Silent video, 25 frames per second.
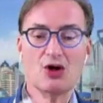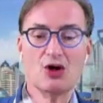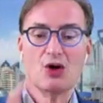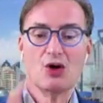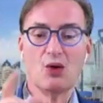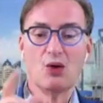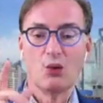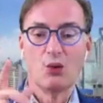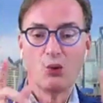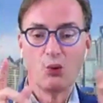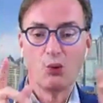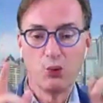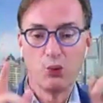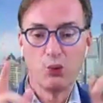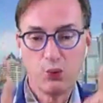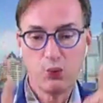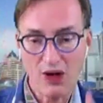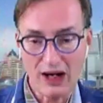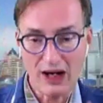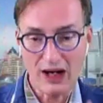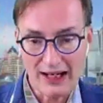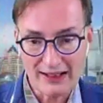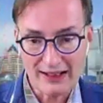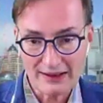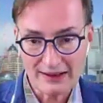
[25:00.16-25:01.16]

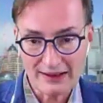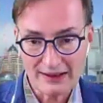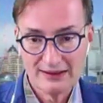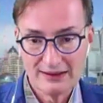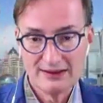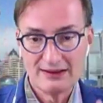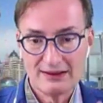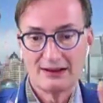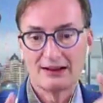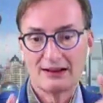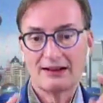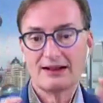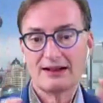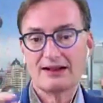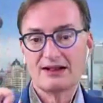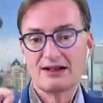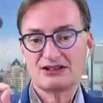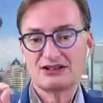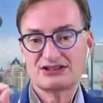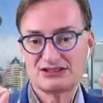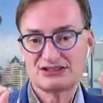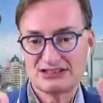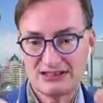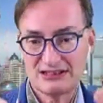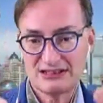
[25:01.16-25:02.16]
What
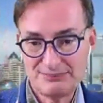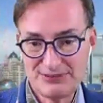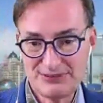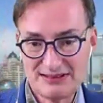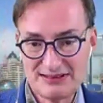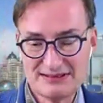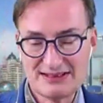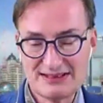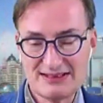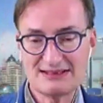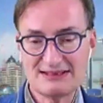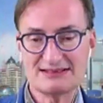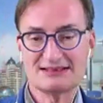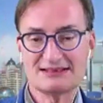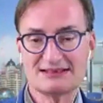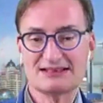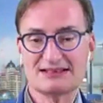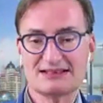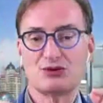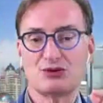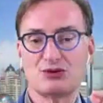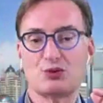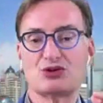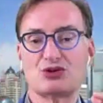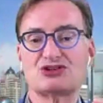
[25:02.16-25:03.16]
CBDC
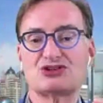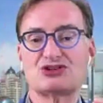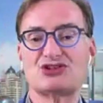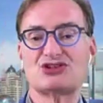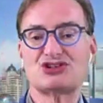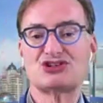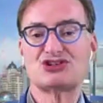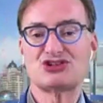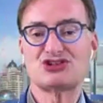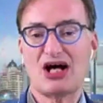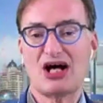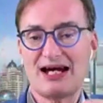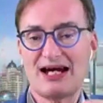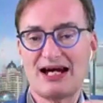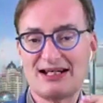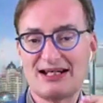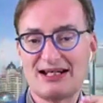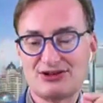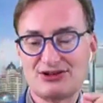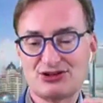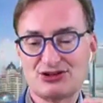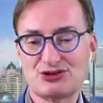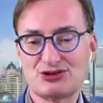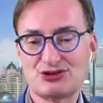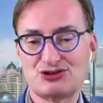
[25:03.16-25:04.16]
was designed to
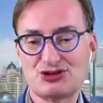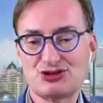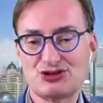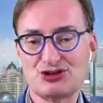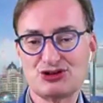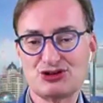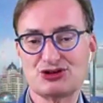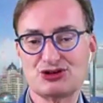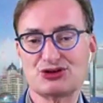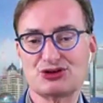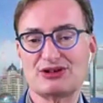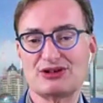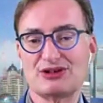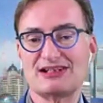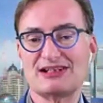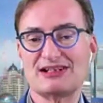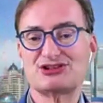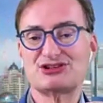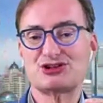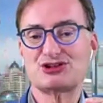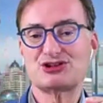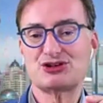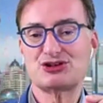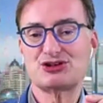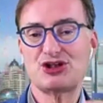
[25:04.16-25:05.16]
do is to
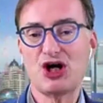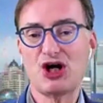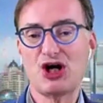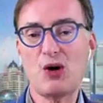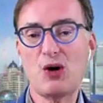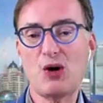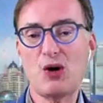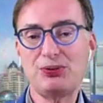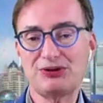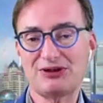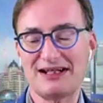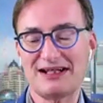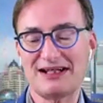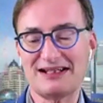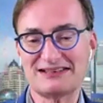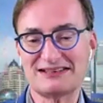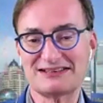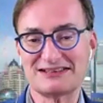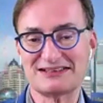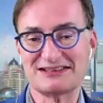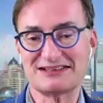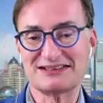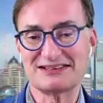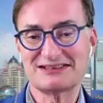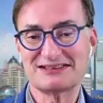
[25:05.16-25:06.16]
go
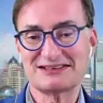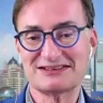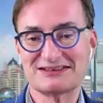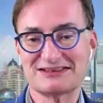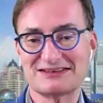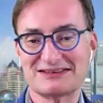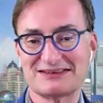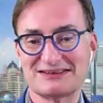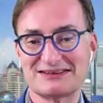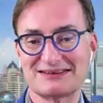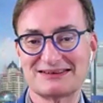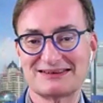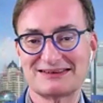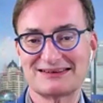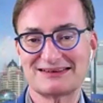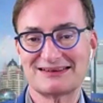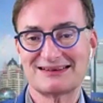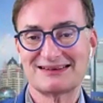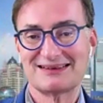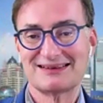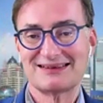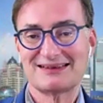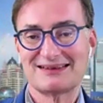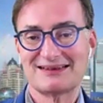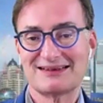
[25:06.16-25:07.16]
places
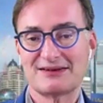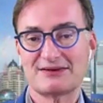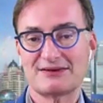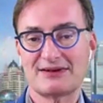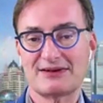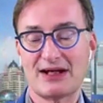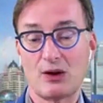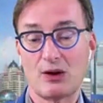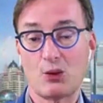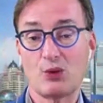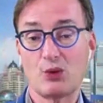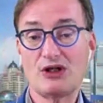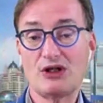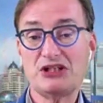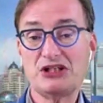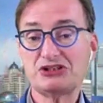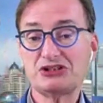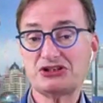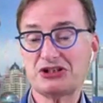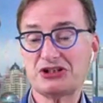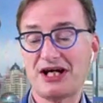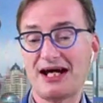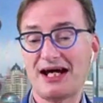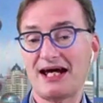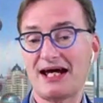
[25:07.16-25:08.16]
that
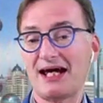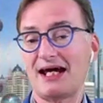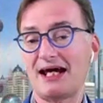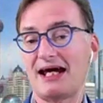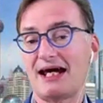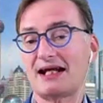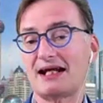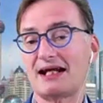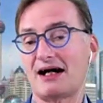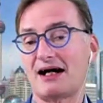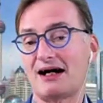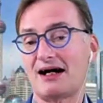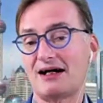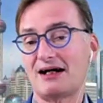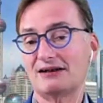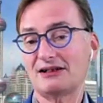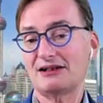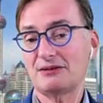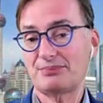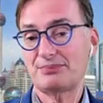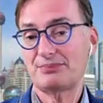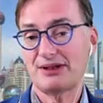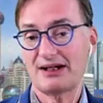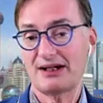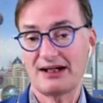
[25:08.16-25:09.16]
WeChat and
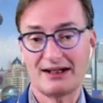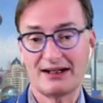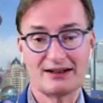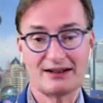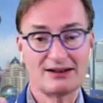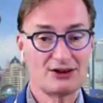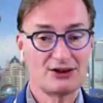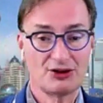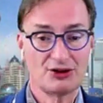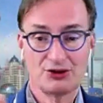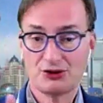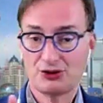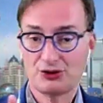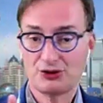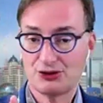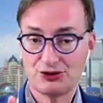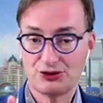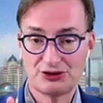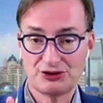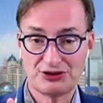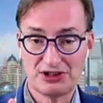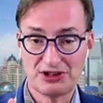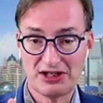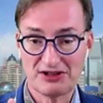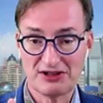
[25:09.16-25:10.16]
Alipay could
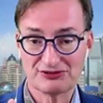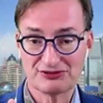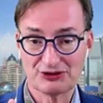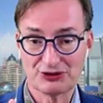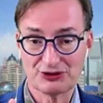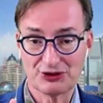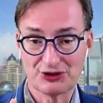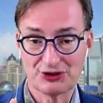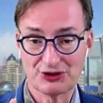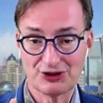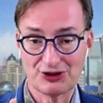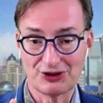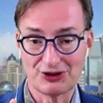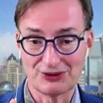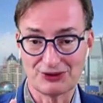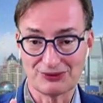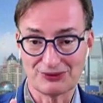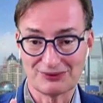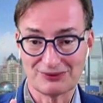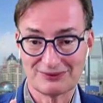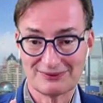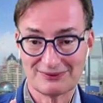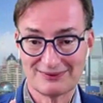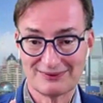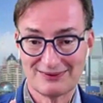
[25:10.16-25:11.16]
never go.
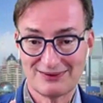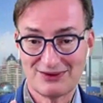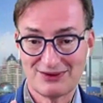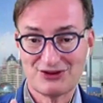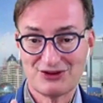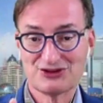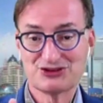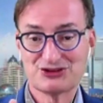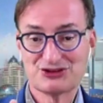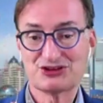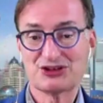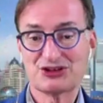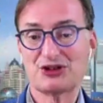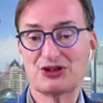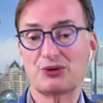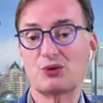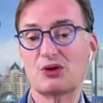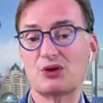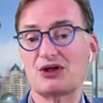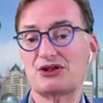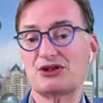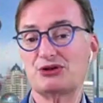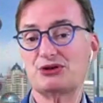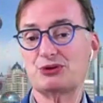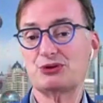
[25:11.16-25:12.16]
Mm-hmm. So what
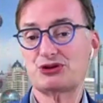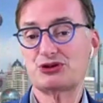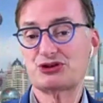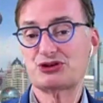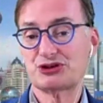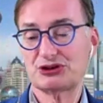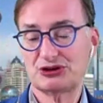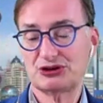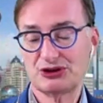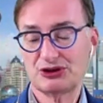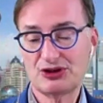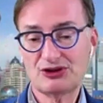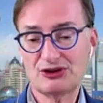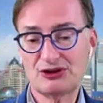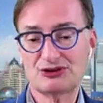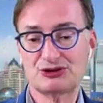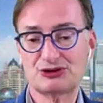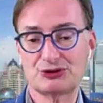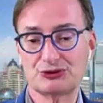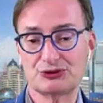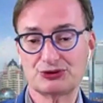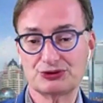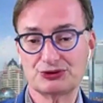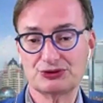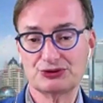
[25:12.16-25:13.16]
you should look
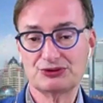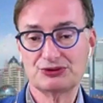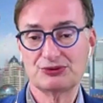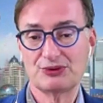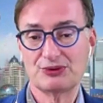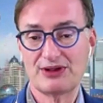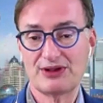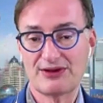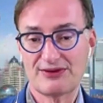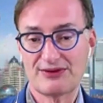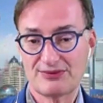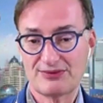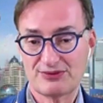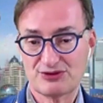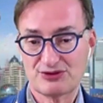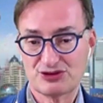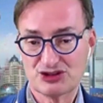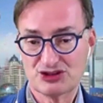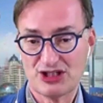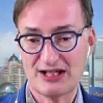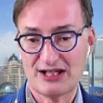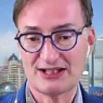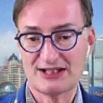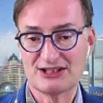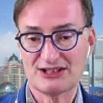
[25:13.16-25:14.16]
to with
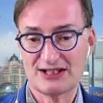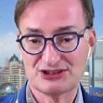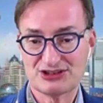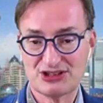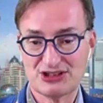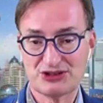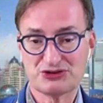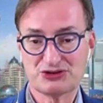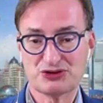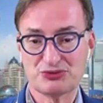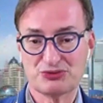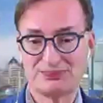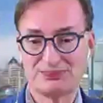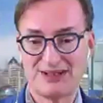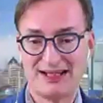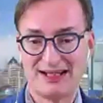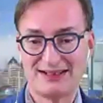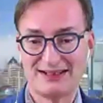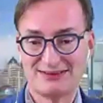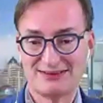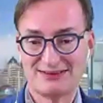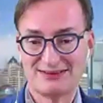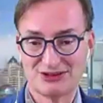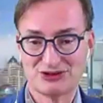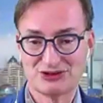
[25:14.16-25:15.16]
China's central bank
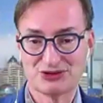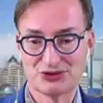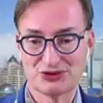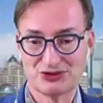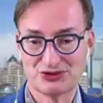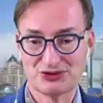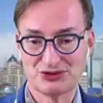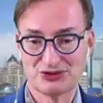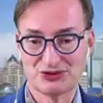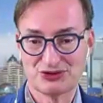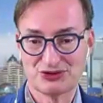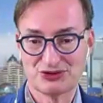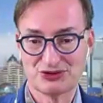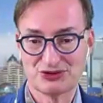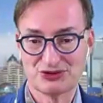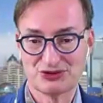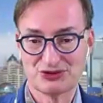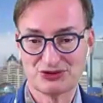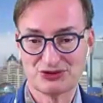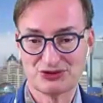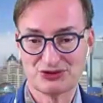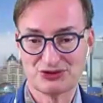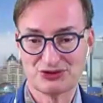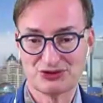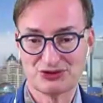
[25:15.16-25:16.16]
digital
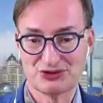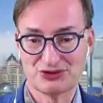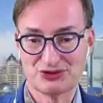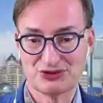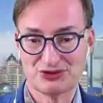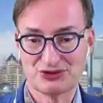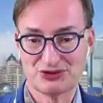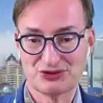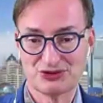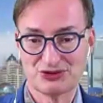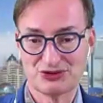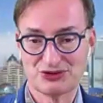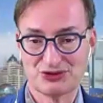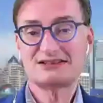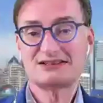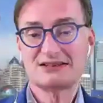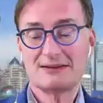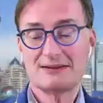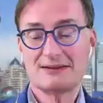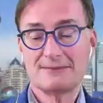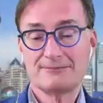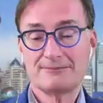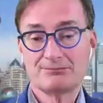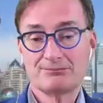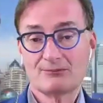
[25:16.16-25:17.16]
currency is,
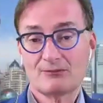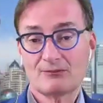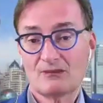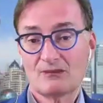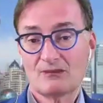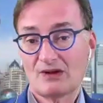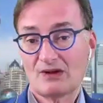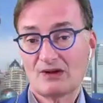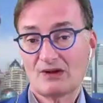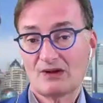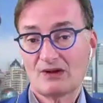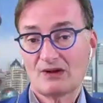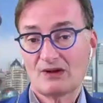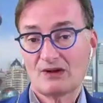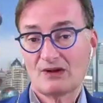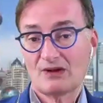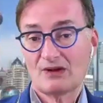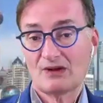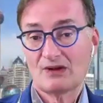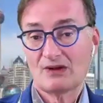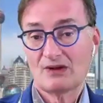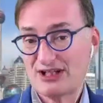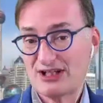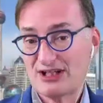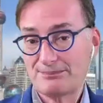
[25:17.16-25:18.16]
for
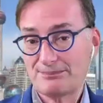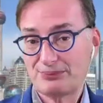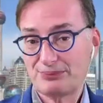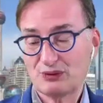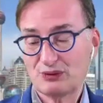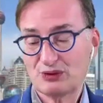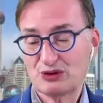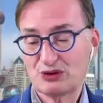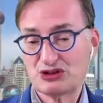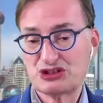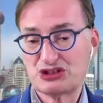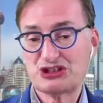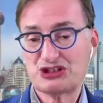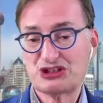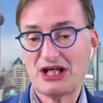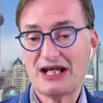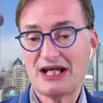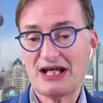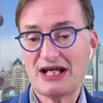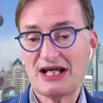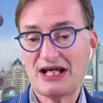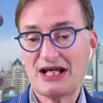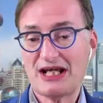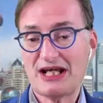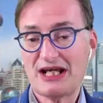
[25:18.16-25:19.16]
example,
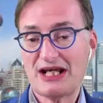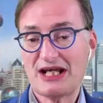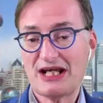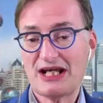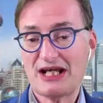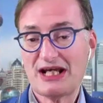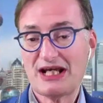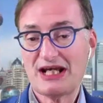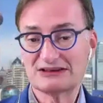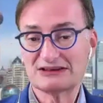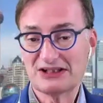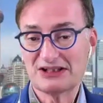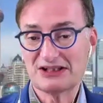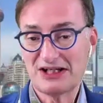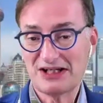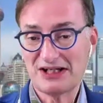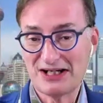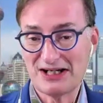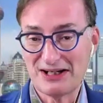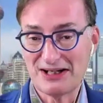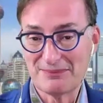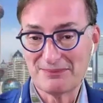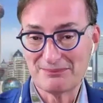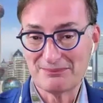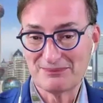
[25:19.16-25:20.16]

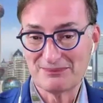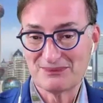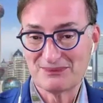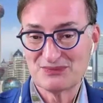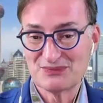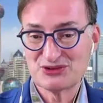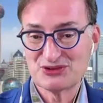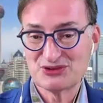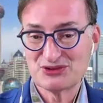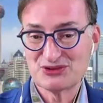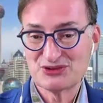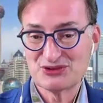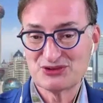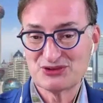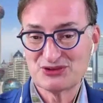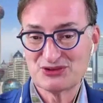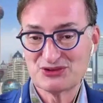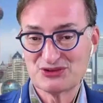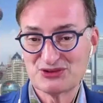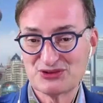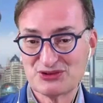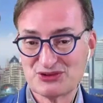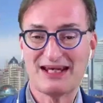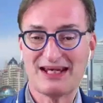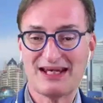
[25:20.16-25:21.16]
JD.com starting
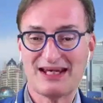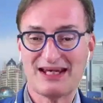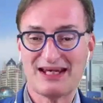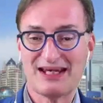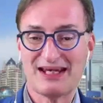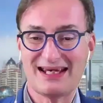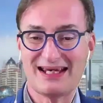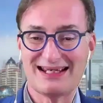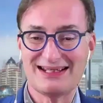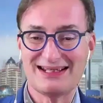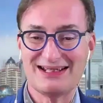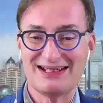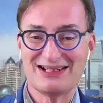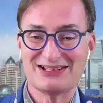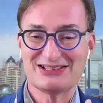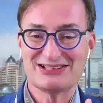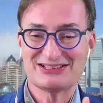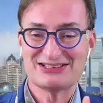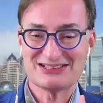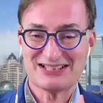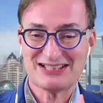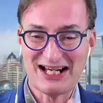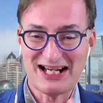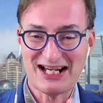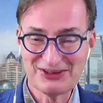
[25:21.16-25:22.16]
to pay
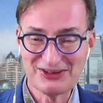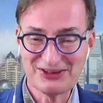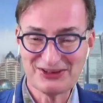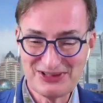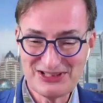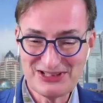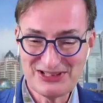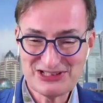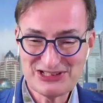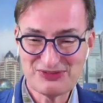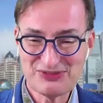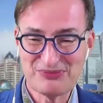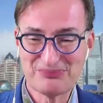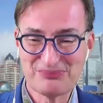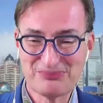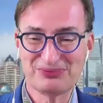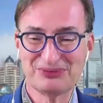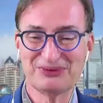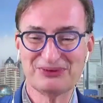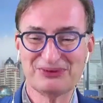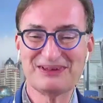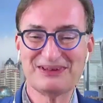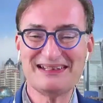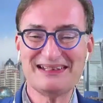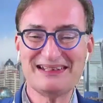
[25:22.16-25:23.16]
salaries of
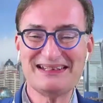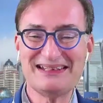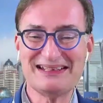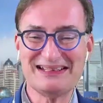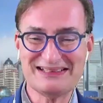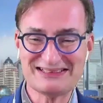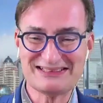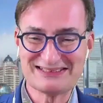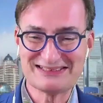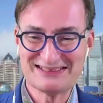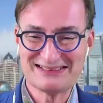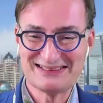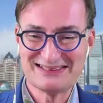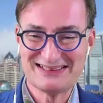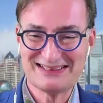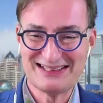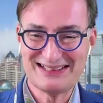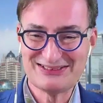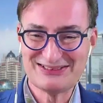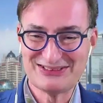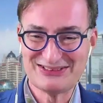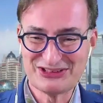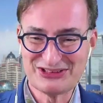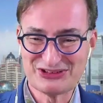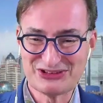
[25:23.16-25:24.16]
employees in
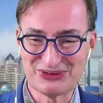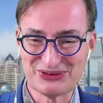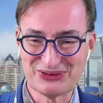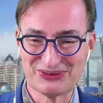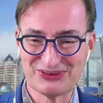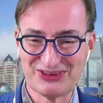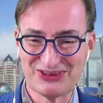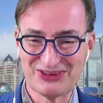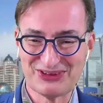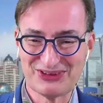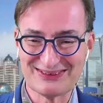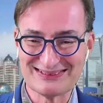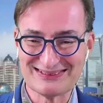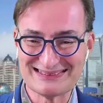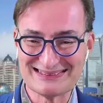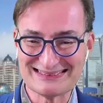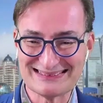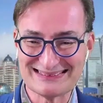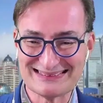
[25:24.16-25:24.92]
digital currency.